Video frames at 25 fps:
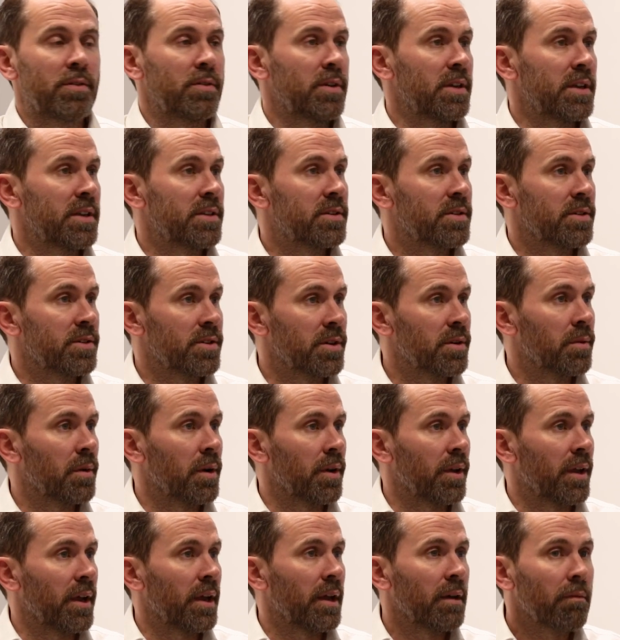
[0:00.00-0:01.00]
you need to do
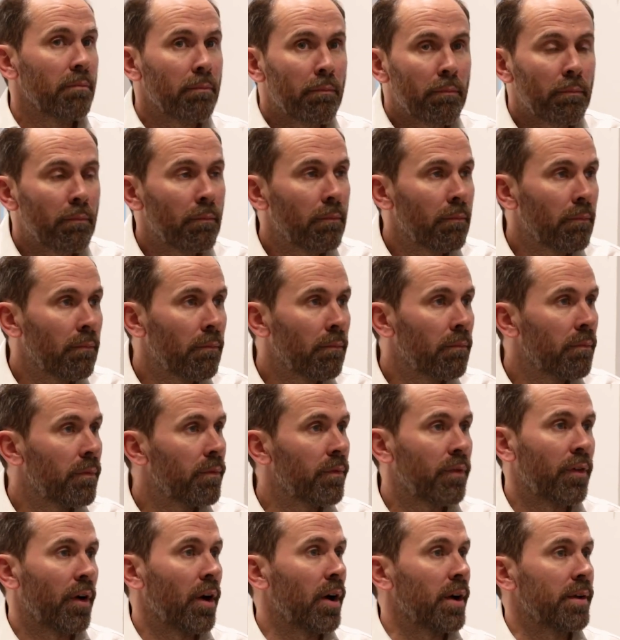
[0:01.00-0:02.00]
on it,
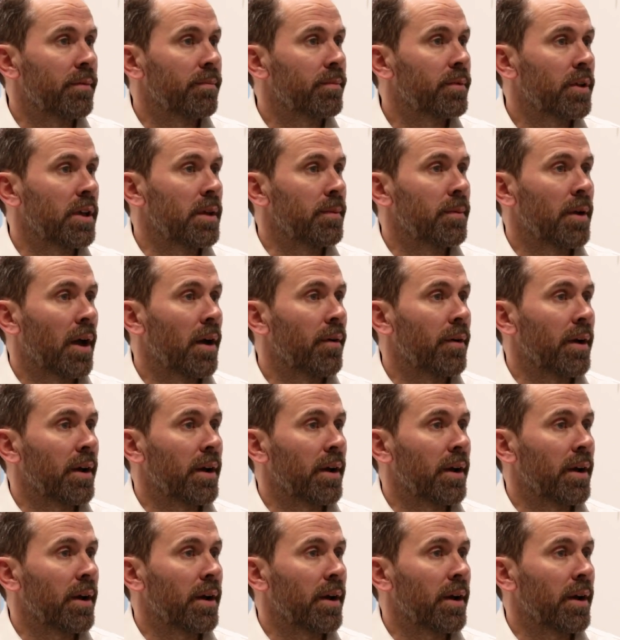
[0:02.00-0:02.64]
fine, keep going.